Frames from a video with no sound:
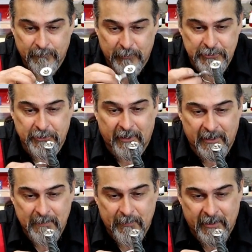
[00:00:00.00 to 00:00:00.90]
put your
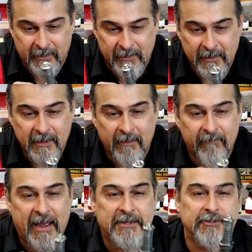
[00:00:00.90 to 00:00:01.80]
clip on,
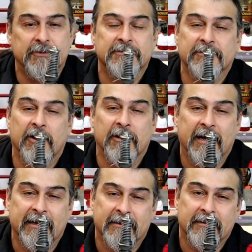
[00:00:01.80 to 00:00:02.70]
that's your install
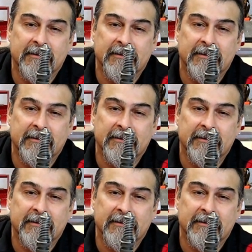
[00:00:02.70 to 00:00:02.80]
height.